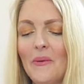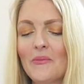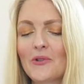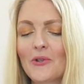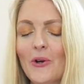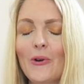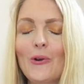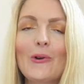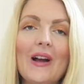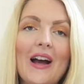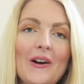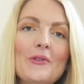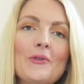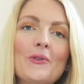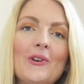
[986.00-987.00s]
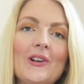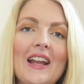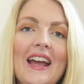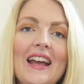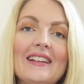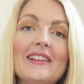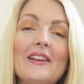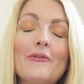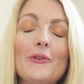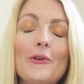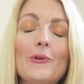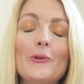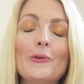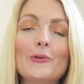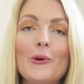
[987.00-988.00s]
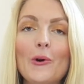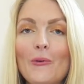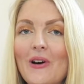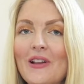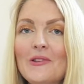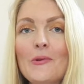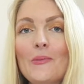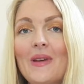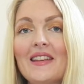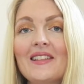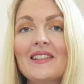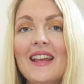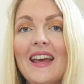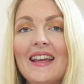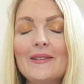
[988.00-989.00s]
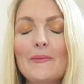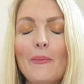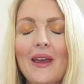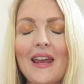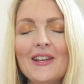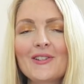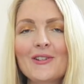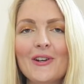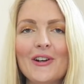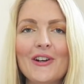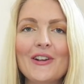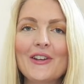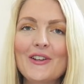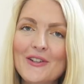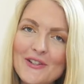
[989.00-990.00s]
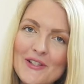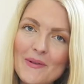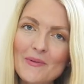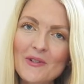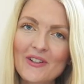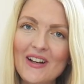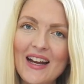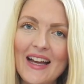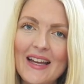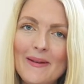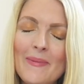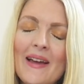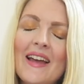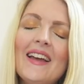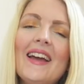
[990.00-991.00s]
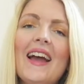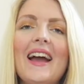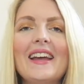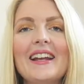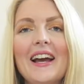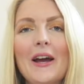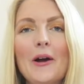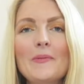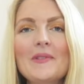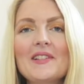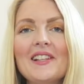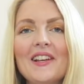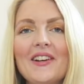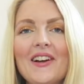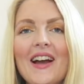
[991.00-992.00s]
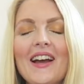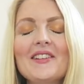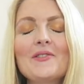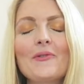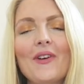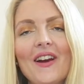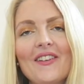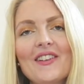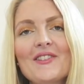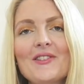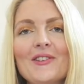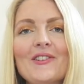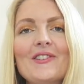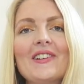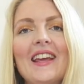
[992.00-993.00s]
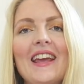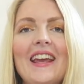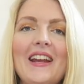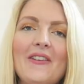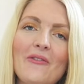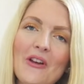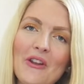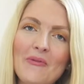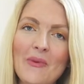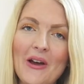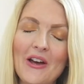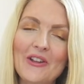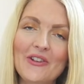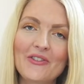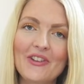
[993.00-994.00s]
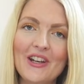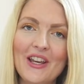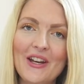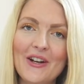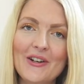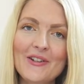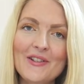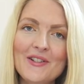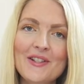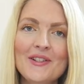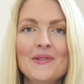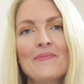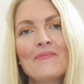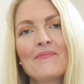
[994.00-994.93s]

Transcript: So look out for that. If you don't want to miss that, make sure you subscribe. And I hope to see you guys very soon in one of my other videos.